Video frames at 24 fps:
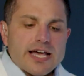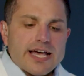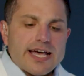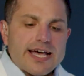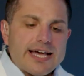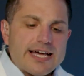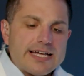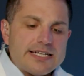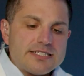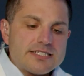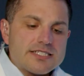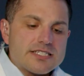
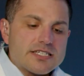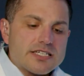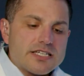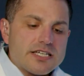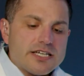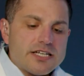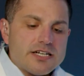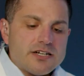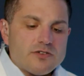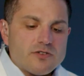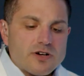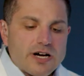And,
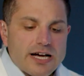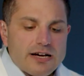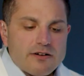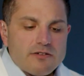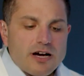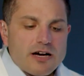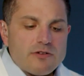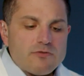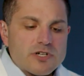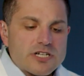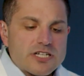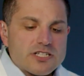
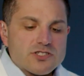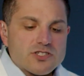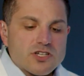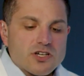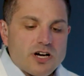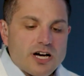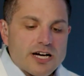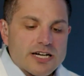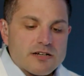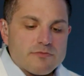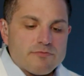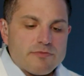I want to
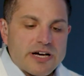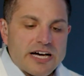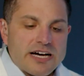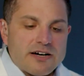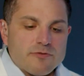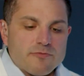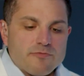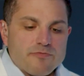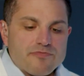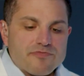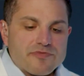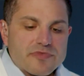talk about